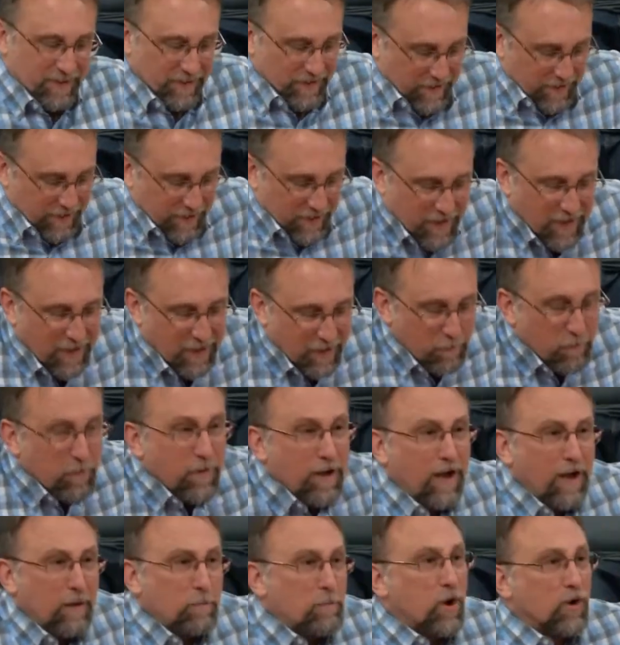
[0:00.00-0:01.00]

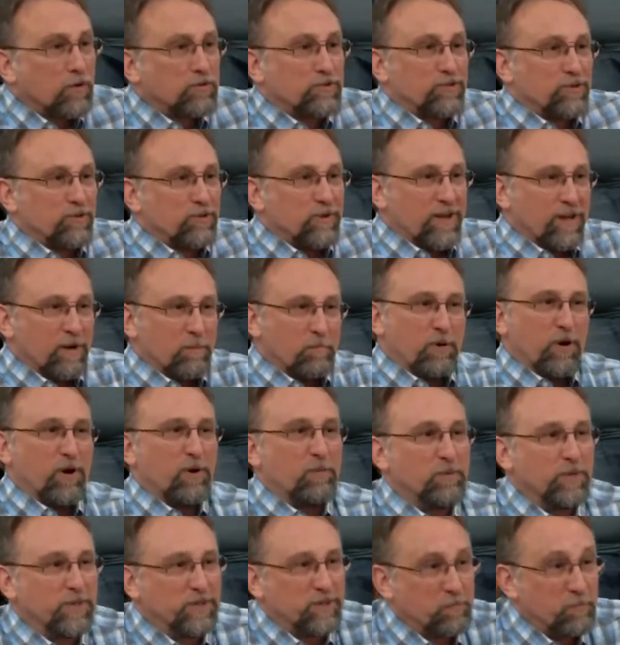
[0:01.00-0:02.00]
I'm also not a
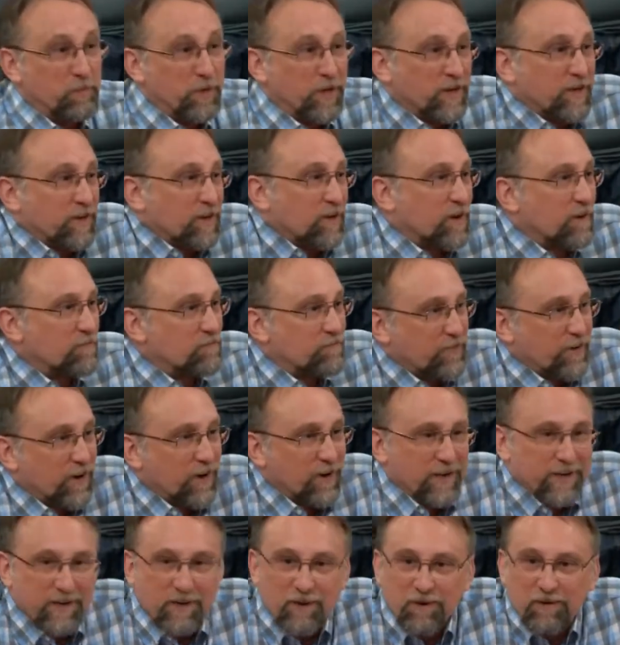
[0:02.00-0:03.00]
public speaker. I'm
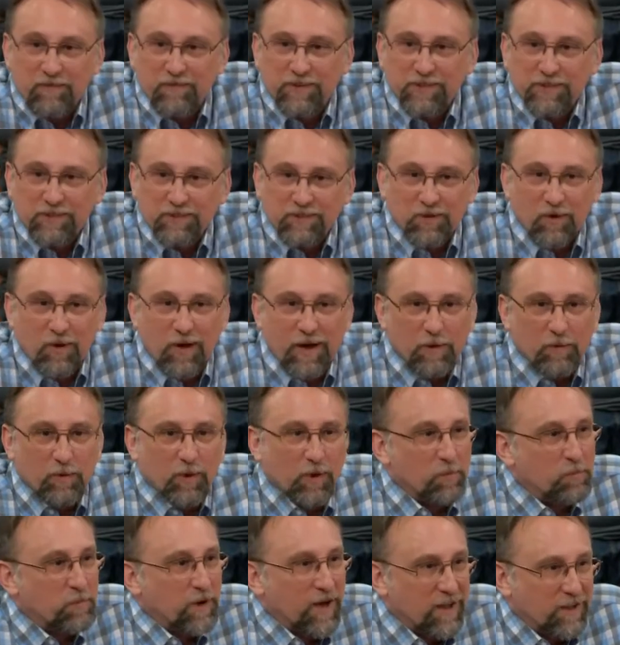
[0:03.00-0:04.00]
very nervous, so I will
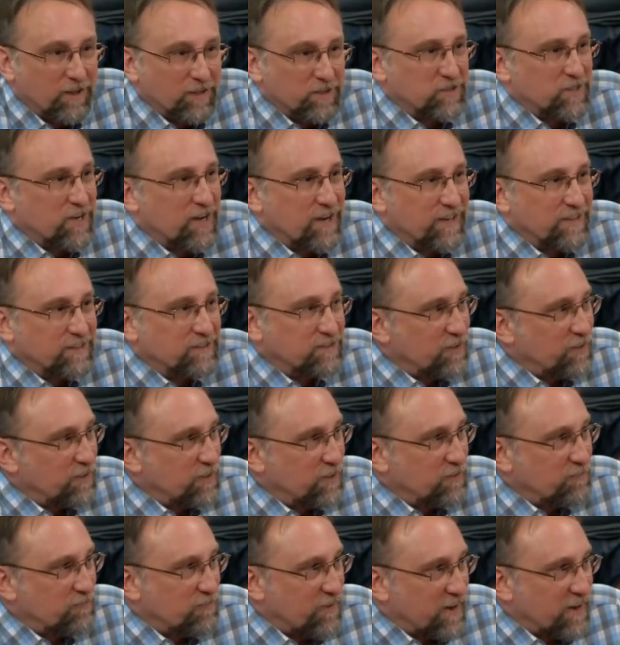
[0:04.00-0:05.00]
apologize in
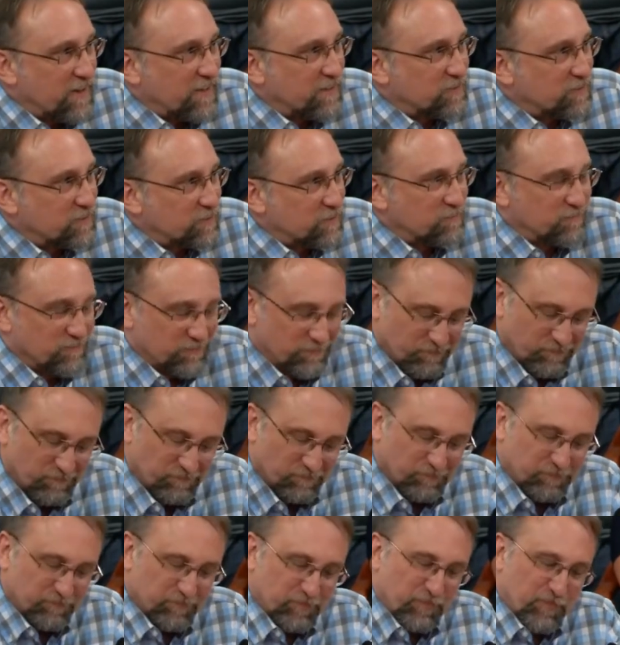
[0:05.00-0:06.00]
advance.
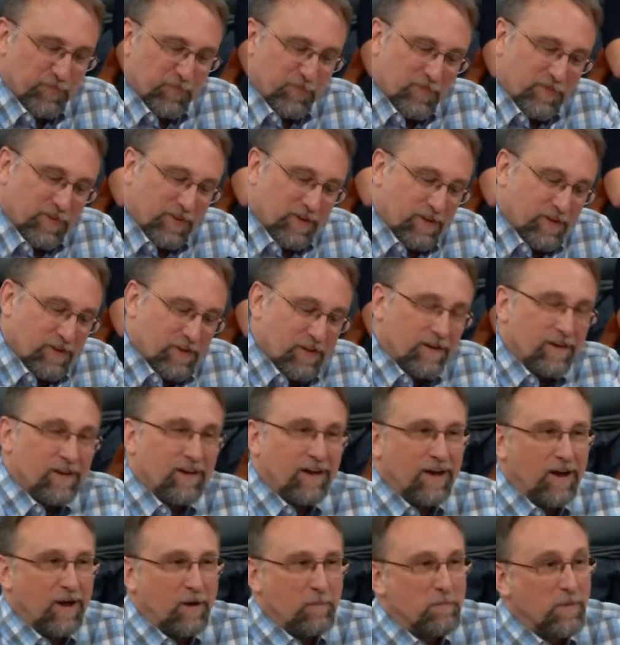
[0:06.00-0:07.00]

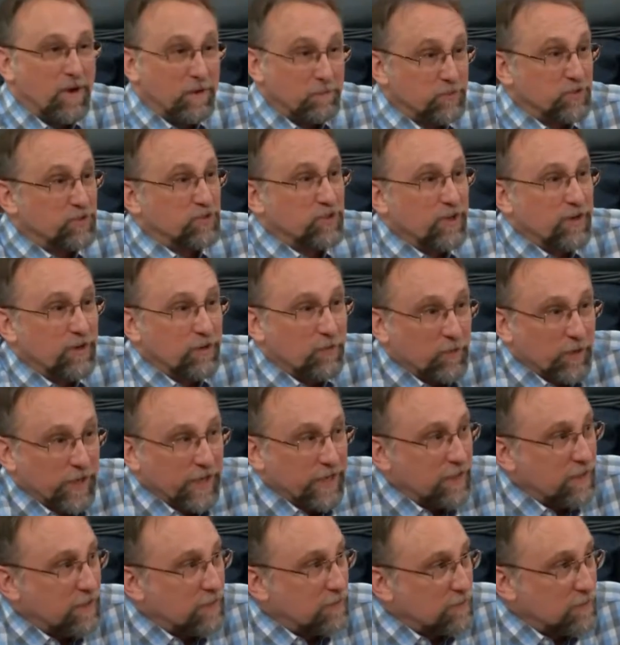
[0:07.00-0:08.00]
I'm just going to read
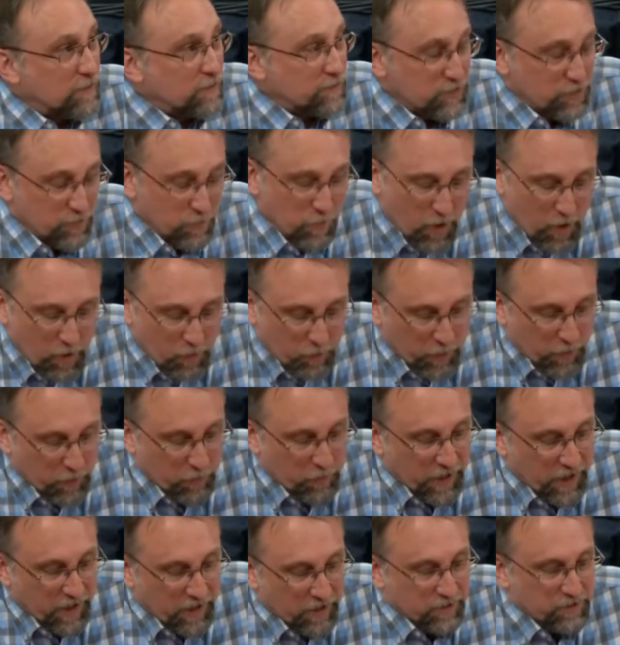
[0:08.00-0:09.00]
a small
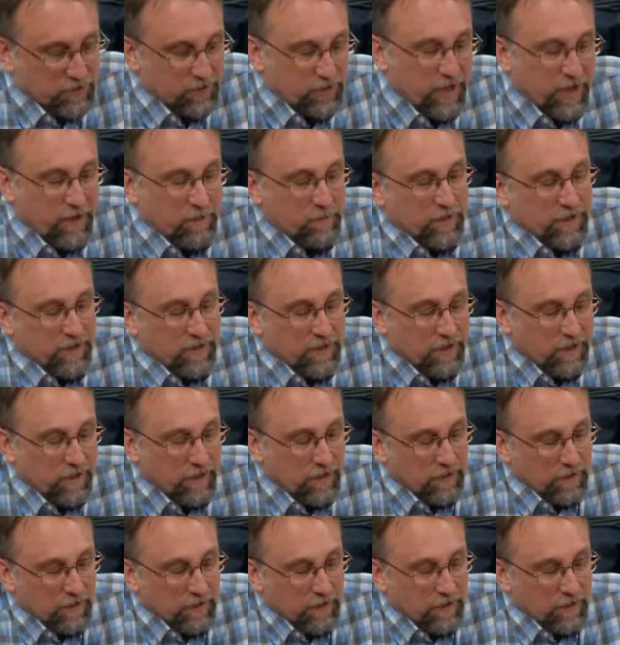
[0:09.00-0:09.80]
prepared statement here.